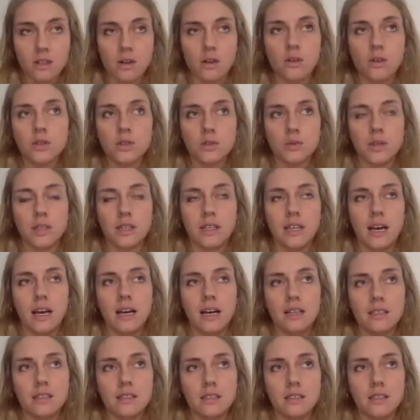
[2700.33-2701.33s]
goes with
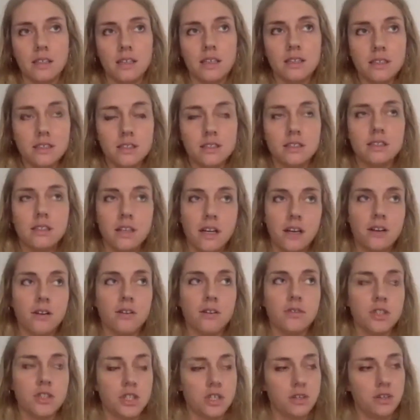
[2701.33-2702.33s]
that, instead
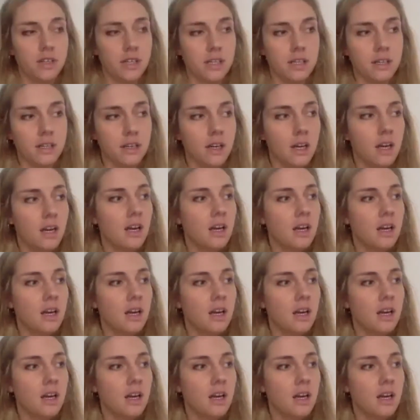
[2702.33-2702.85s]
of cheering